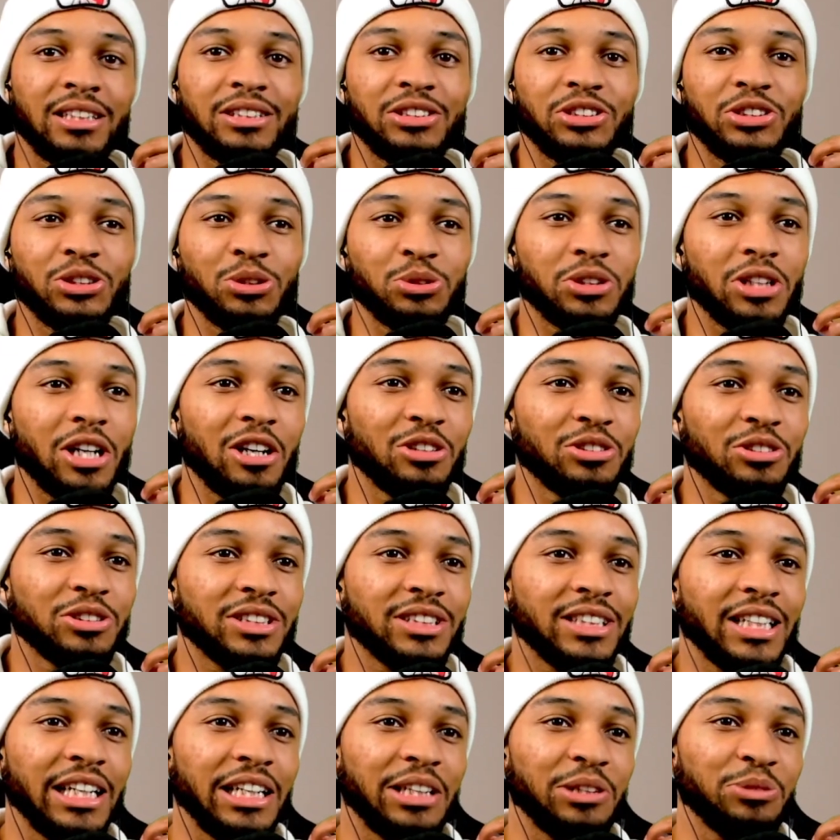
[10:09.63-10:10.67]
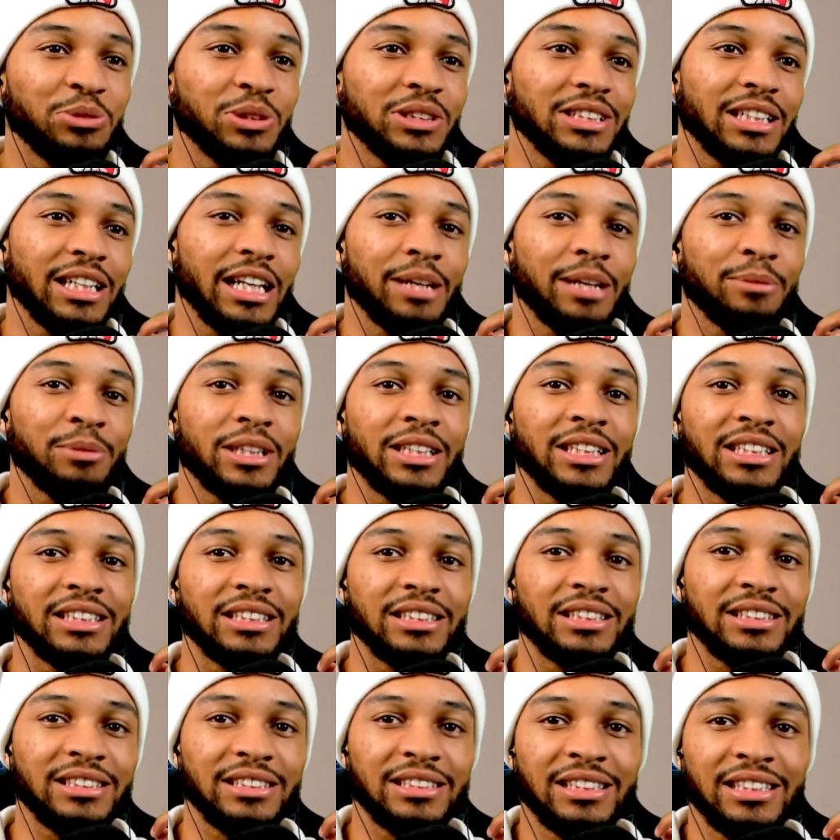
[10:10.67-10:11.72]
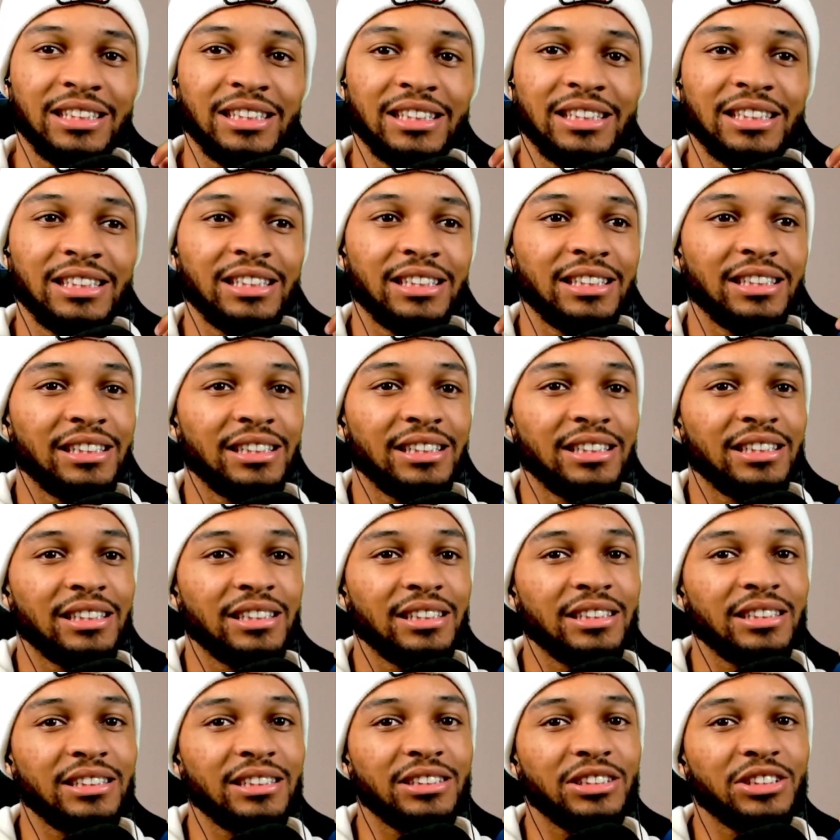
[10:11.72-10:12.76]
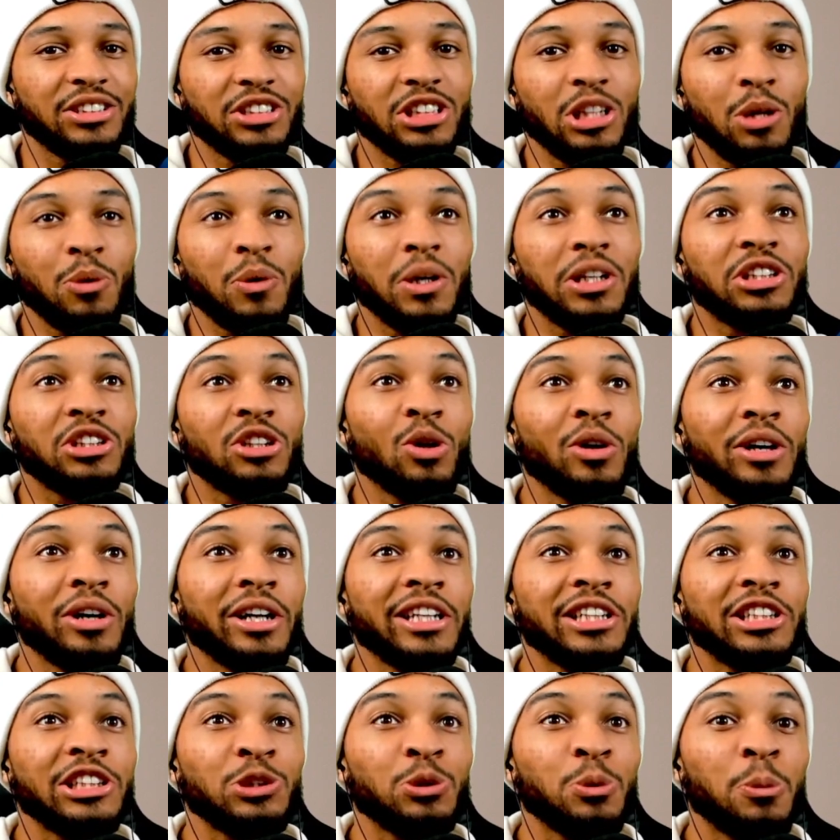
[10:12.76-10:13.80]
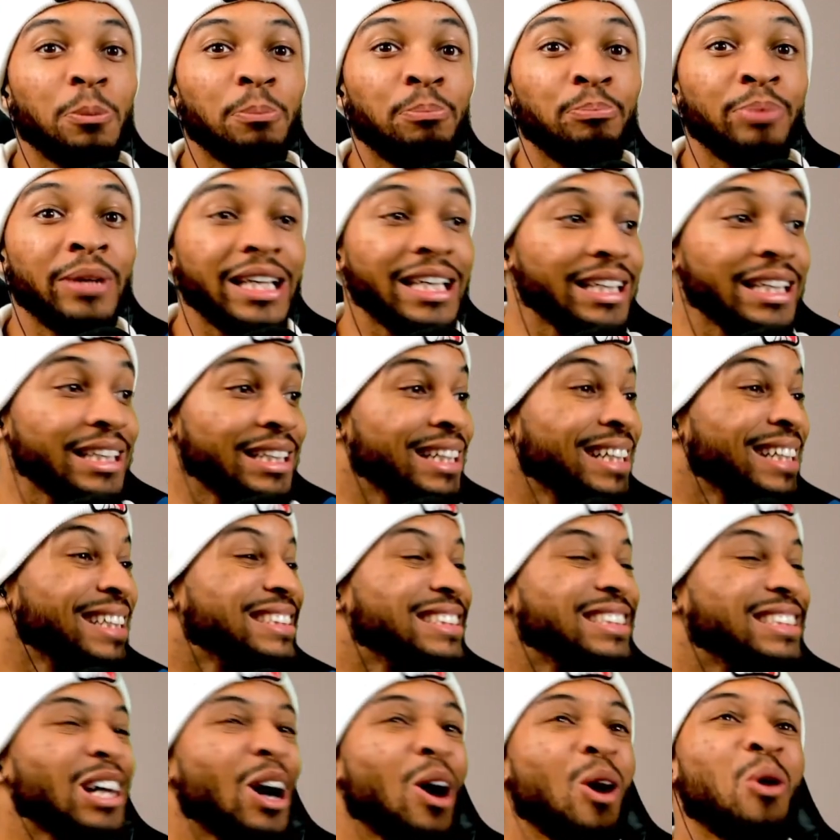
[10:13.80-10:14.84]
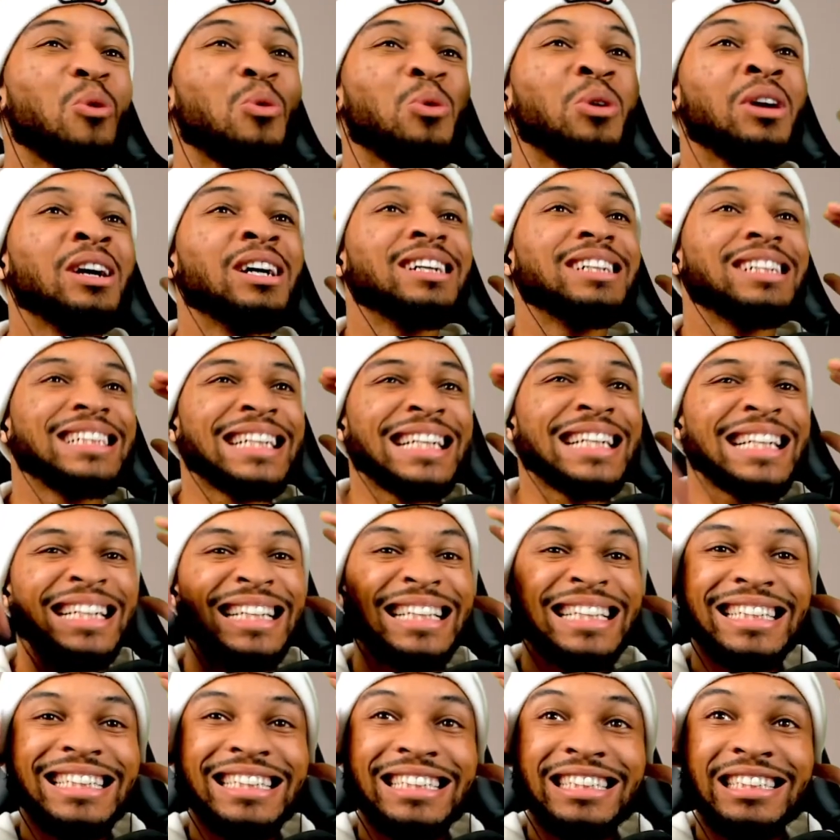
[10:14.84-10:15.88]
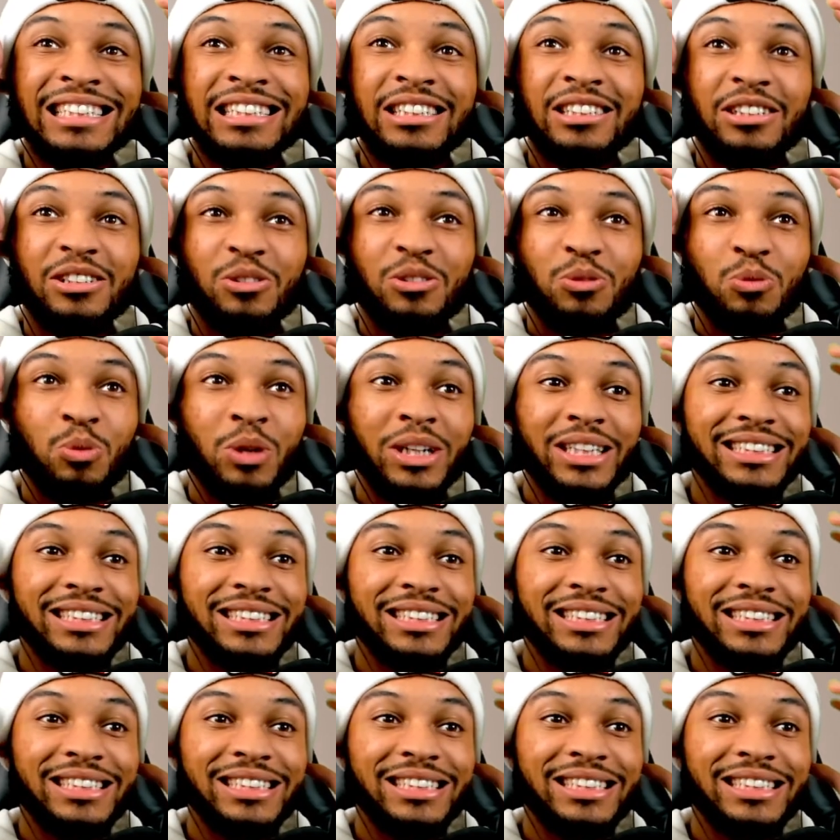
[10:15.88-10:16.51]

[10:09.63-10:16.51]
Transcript: Jotaro stand. What's the name of his? You're so annoying, you beat? Yo! What